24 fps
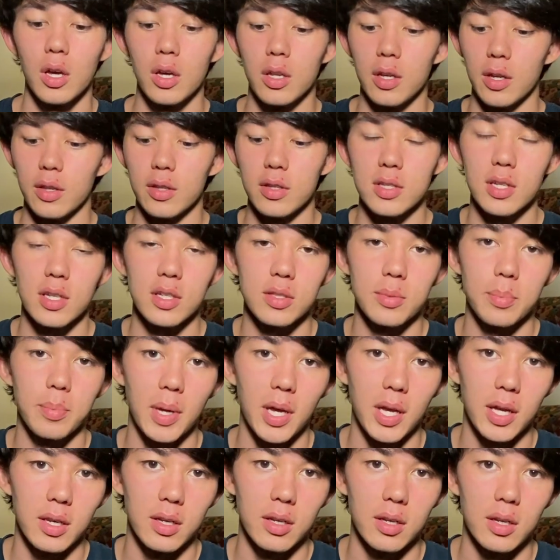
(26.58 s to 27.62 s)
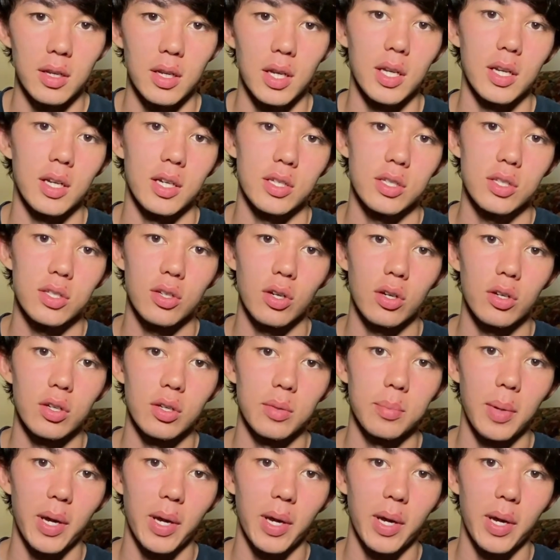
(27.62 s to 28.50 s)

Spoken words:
Now this has a pen, and I started